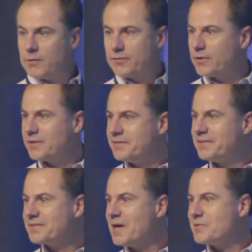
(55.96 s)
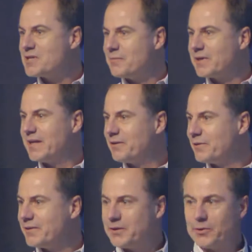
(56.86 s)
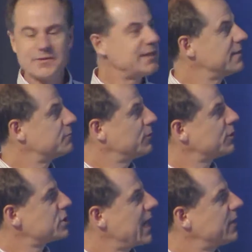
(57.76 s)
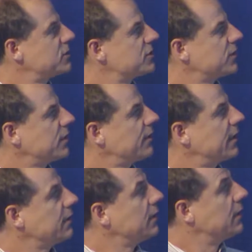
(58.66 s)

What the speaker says: we've heard time and time again around the oil sands, the real challenges are that,